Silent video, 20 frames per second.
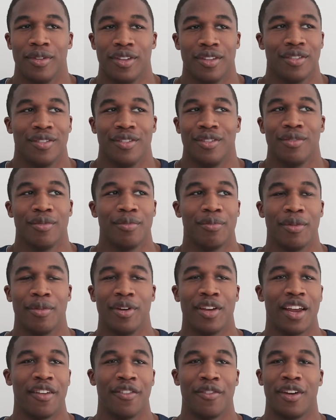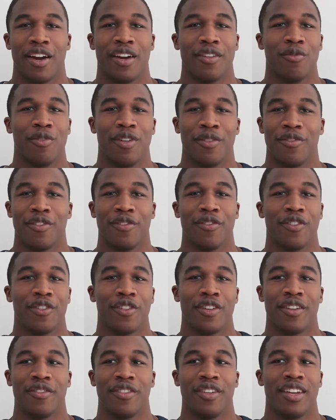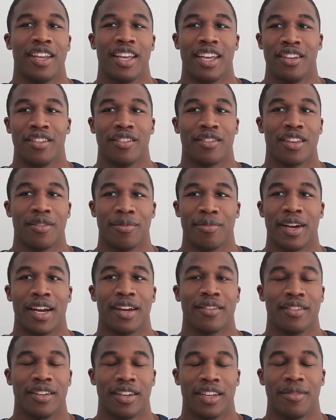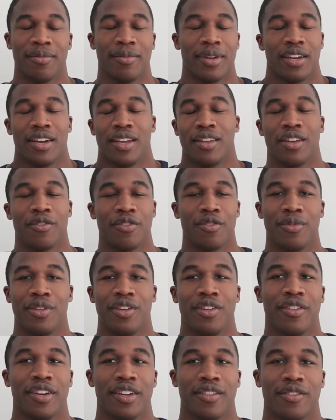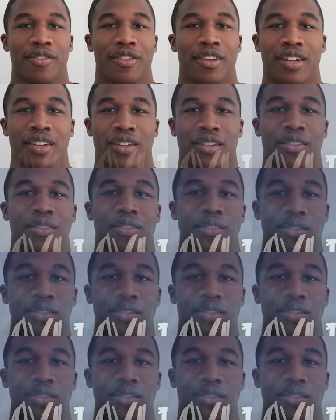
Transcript: we put every our one foot forward every day and just keep practicing and get better. I think we'll be a great squad.